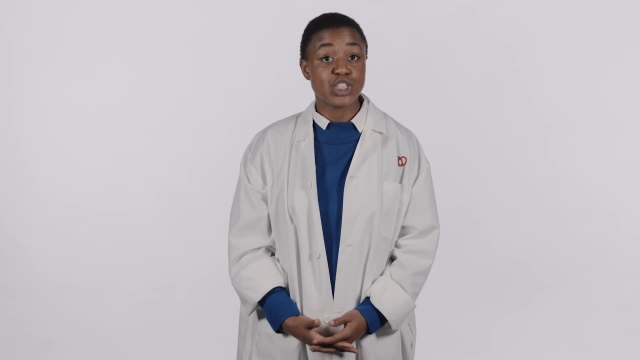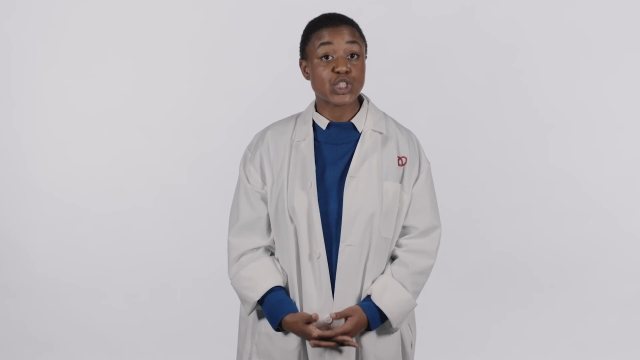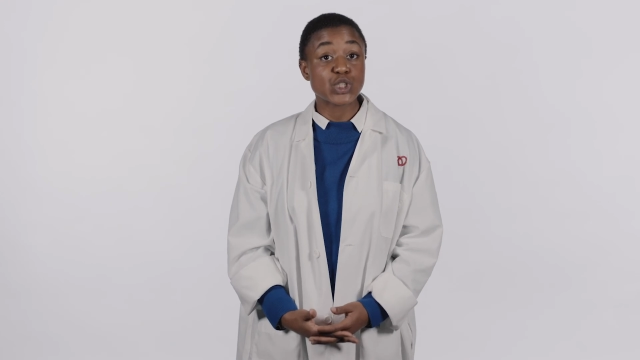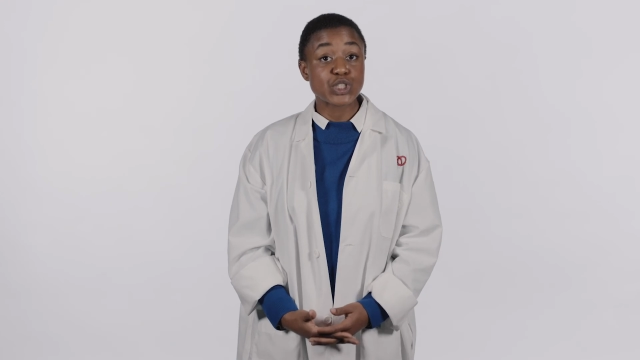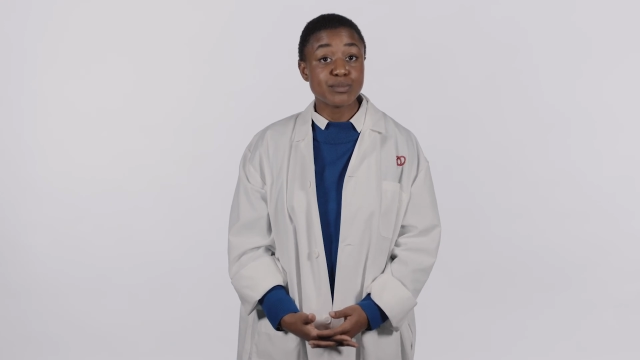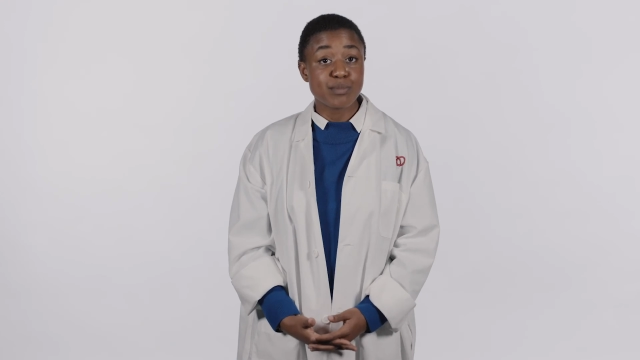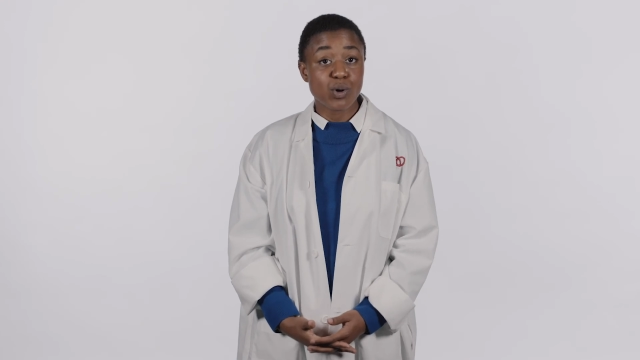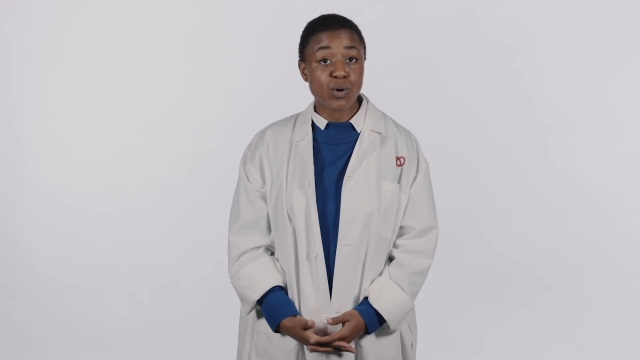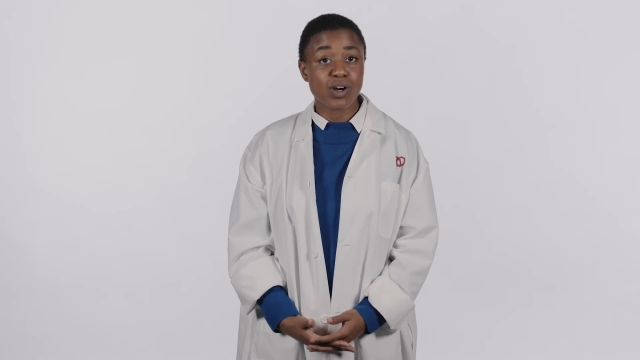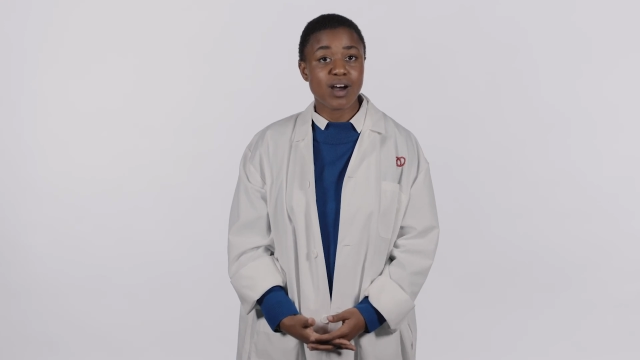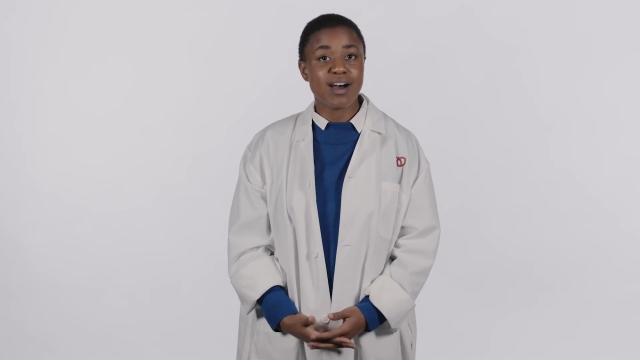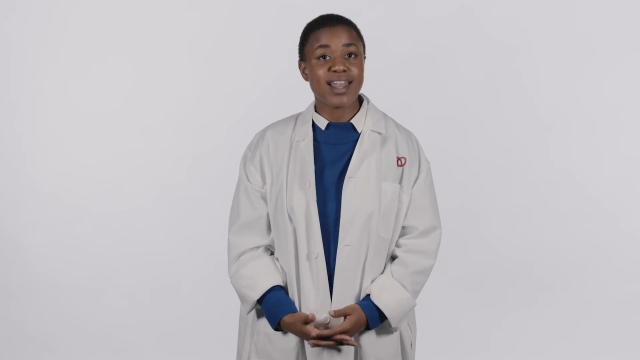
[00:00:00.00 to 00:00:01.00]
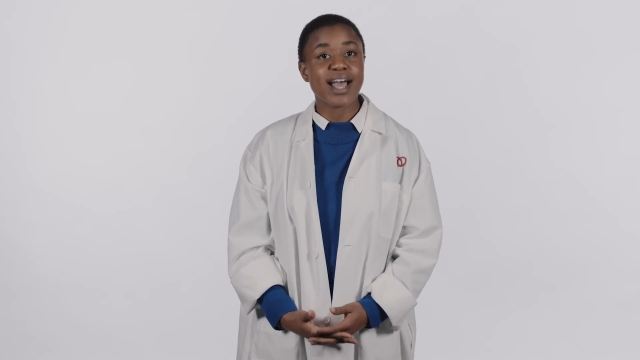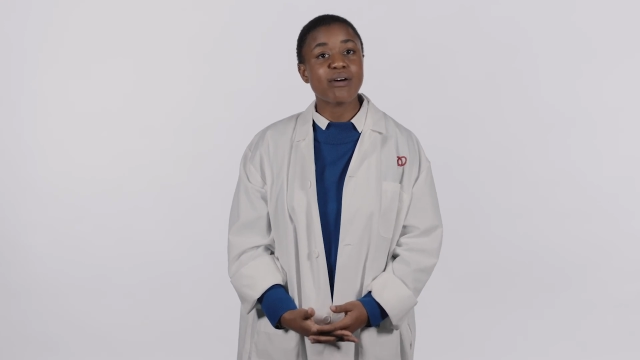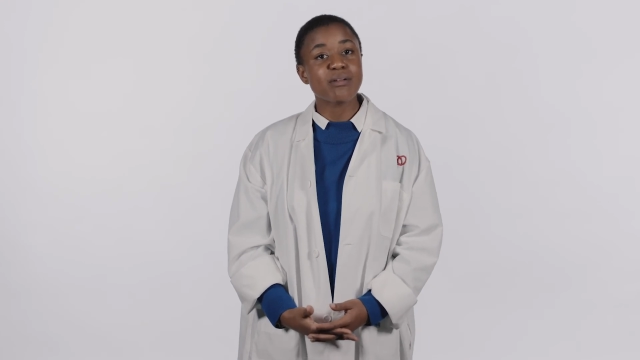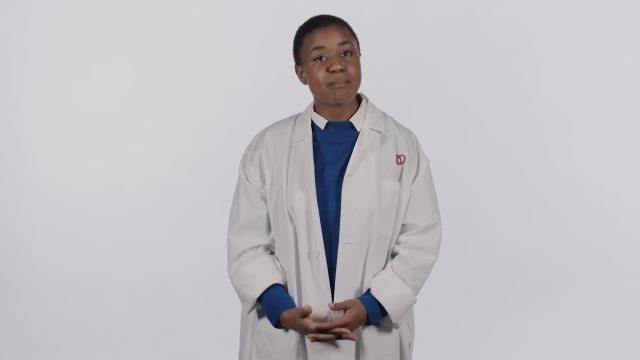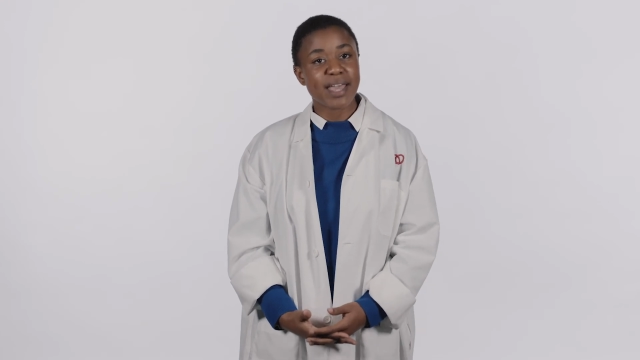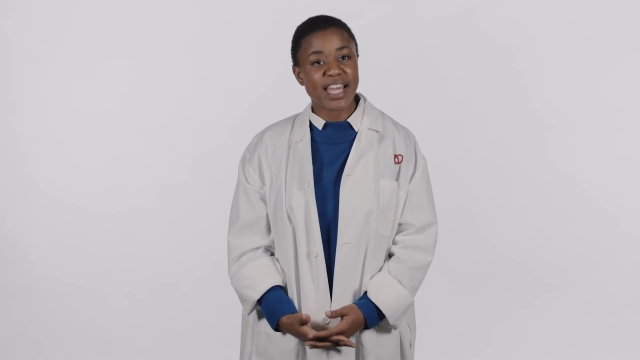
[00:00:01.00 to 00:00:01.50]
to learn more on how
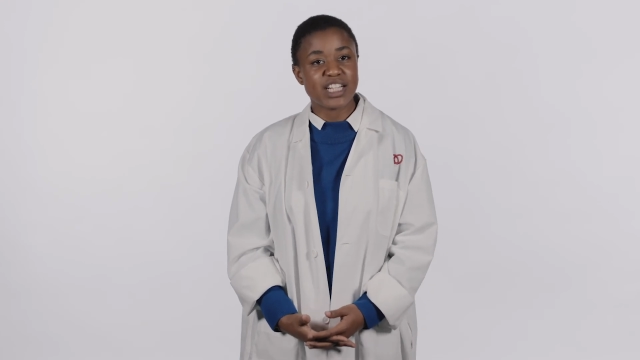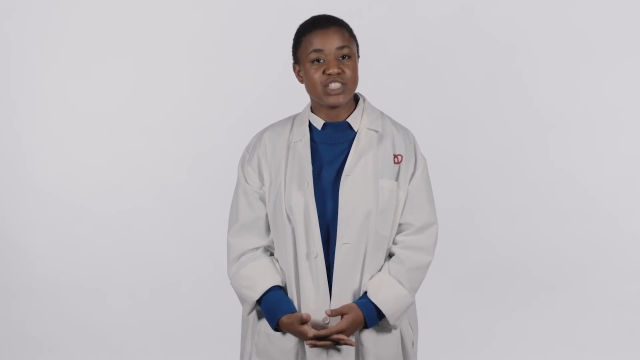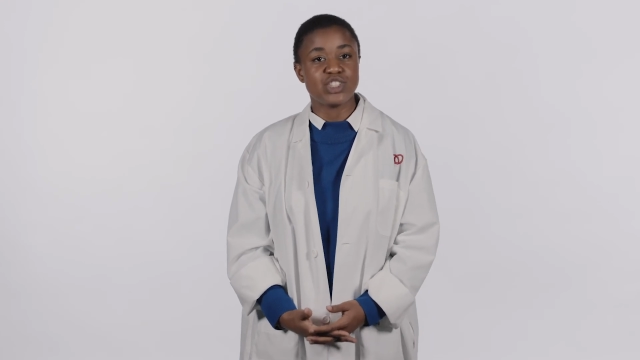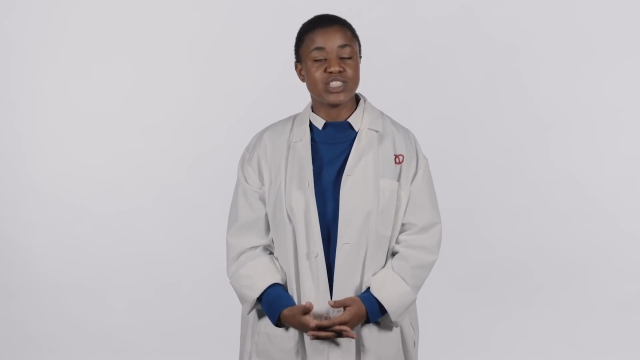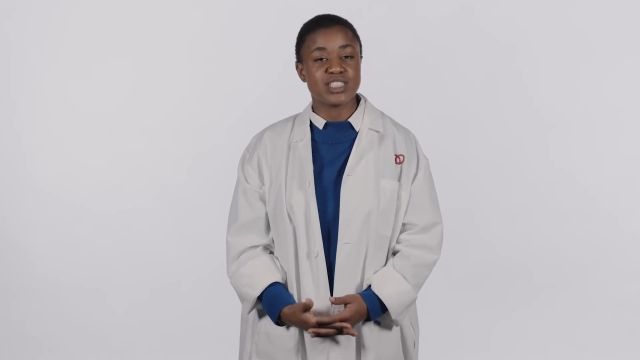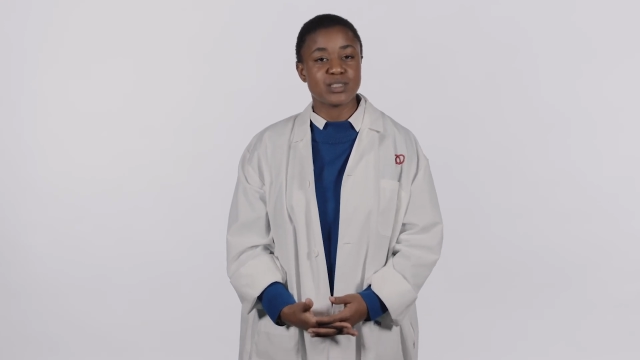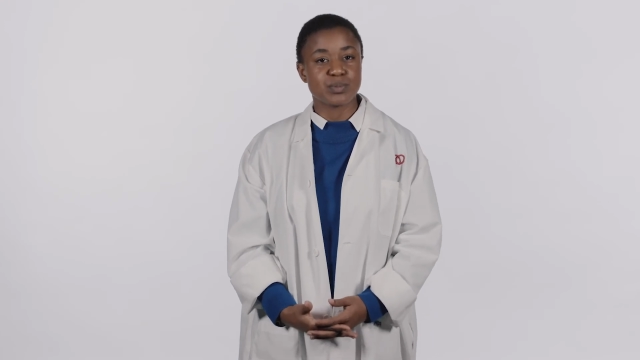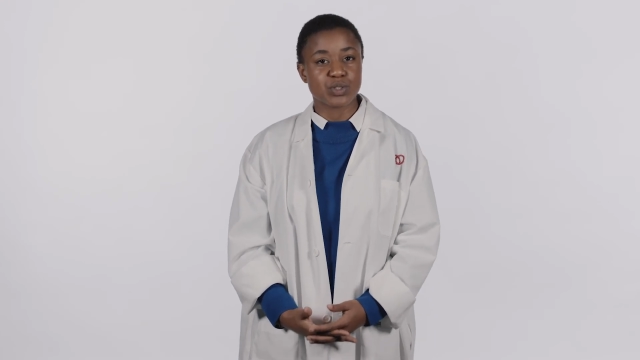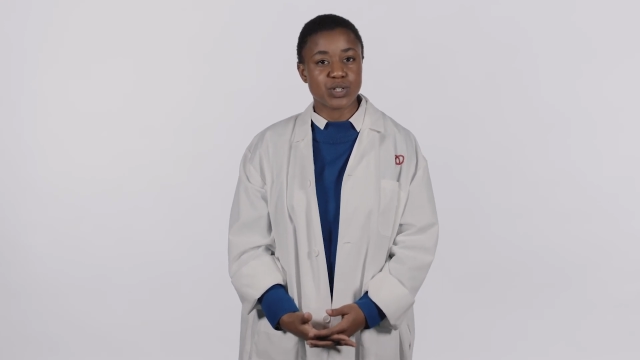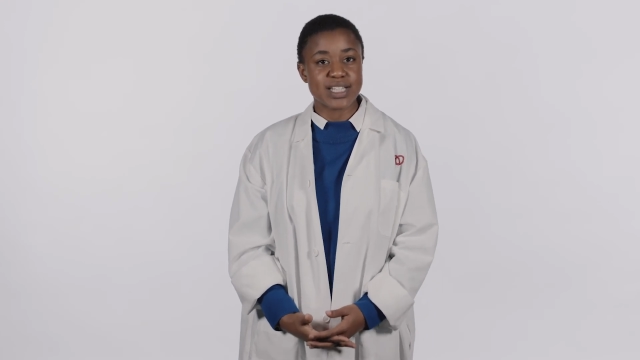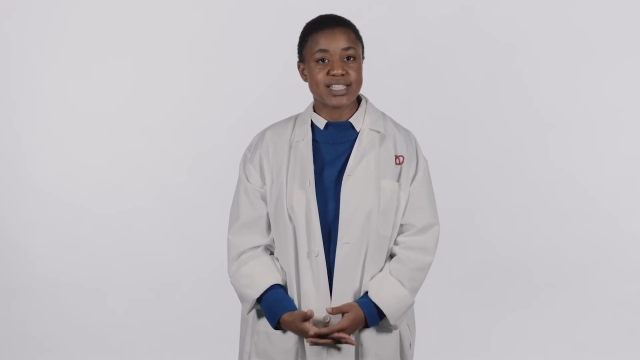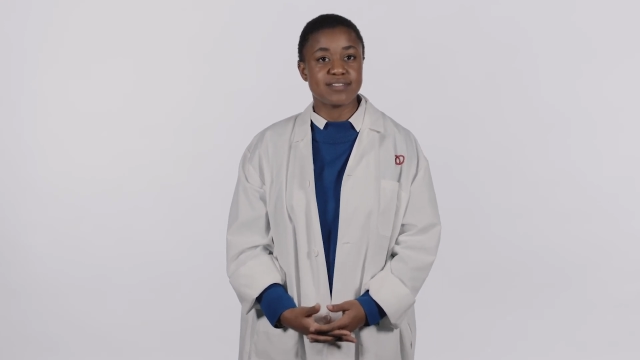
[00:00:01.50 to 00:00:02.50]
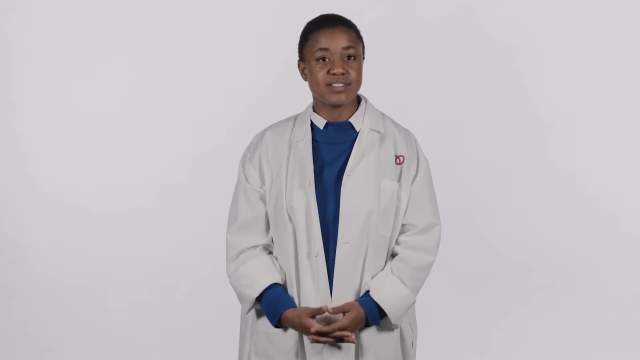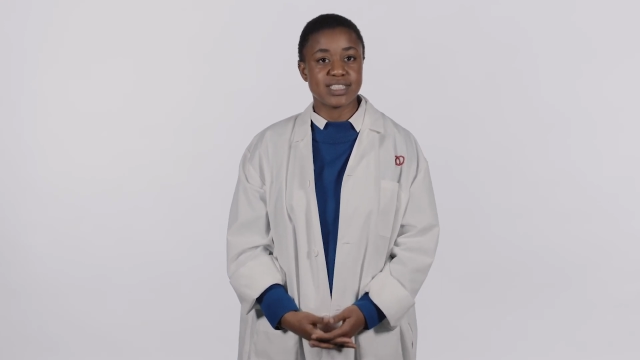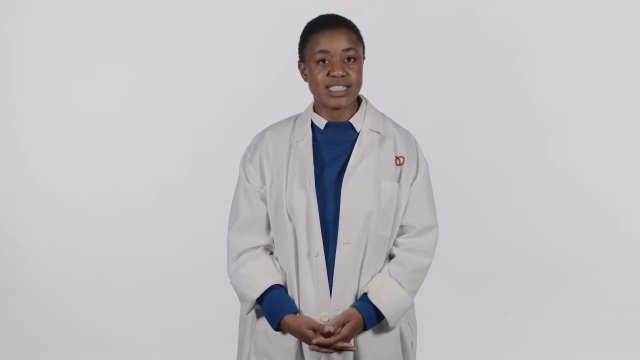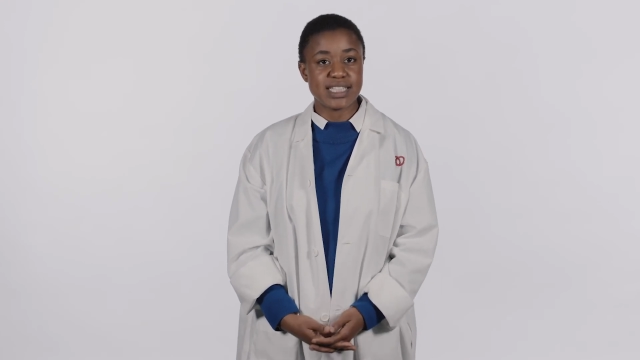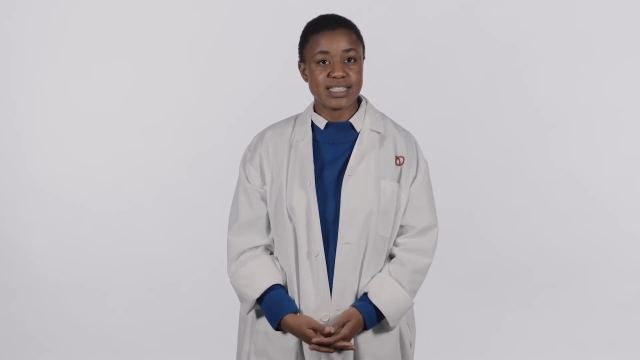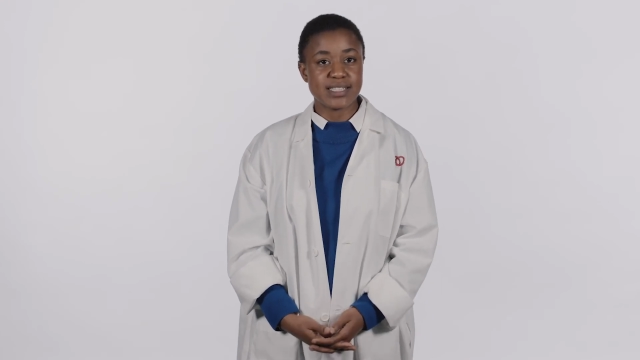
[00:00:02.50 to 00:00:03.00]
to manage this progressive
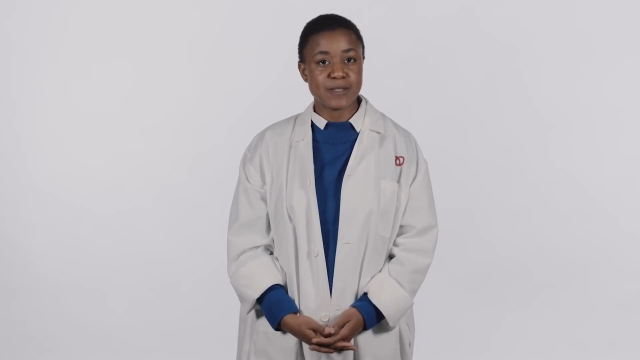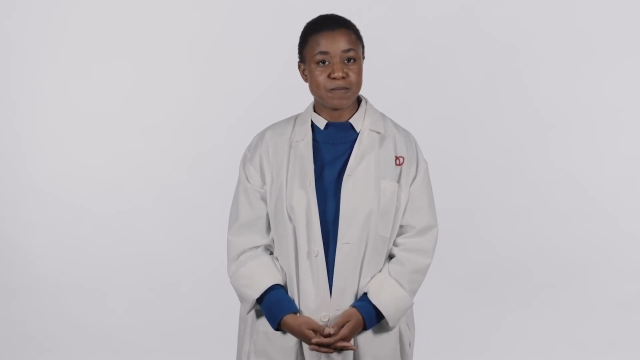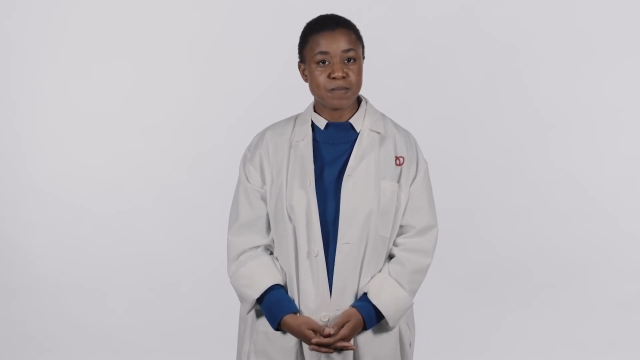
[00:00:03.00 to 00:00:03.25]
disease.